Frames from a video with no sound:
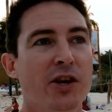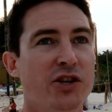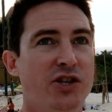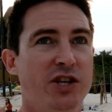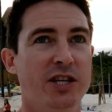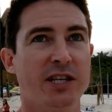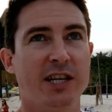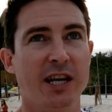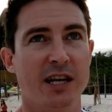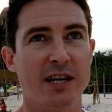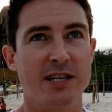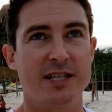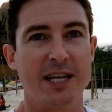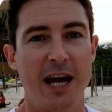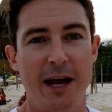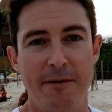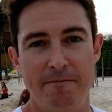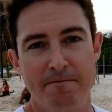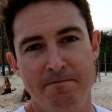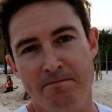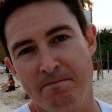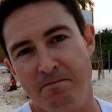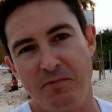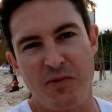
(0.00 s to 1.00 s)
She's gonna
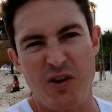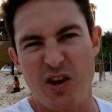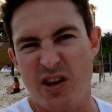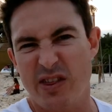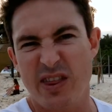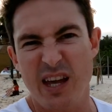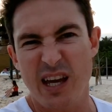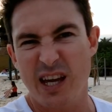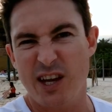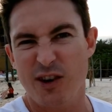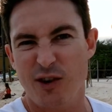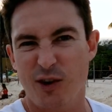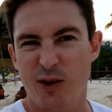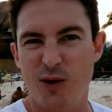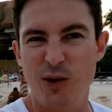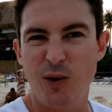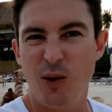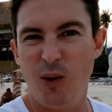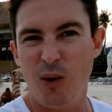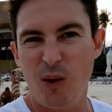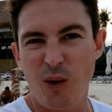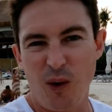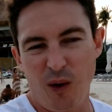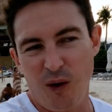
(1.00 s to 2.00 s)
say, you think you're
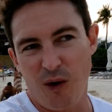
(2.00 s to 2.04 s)
cool?